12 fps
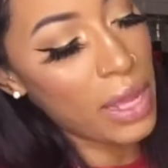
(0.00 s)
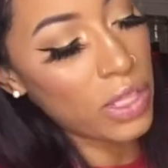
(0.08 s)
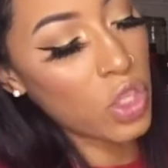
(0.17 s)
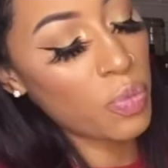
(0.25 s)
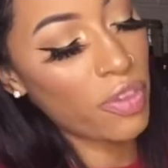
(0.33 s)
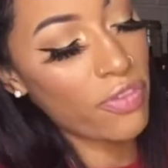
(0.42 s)

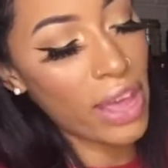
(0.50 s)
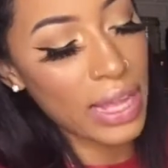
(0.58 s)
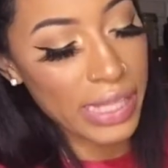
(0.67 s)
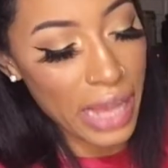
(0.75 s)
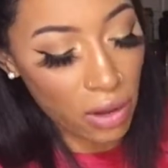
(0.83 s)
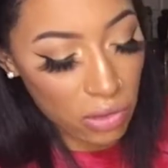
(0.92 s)
super
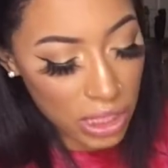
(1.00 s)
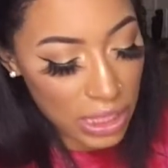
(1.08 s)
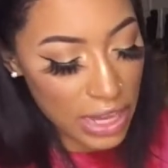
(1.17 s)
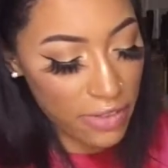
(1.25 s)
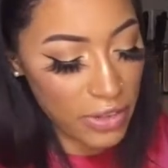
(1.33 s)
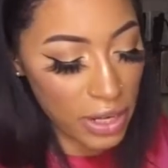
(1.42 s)
fancy. I don't
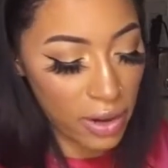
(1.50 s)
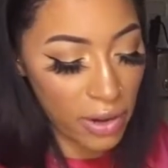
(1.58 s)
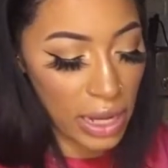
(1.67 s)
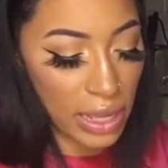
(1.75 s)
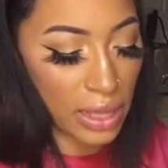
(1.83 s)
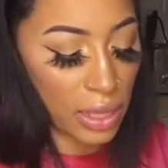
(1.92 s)
sift it or
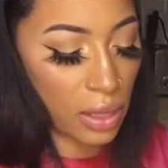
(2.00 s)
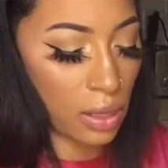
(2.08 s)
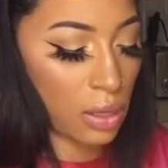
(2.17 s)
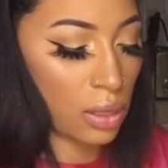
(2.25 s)
anything.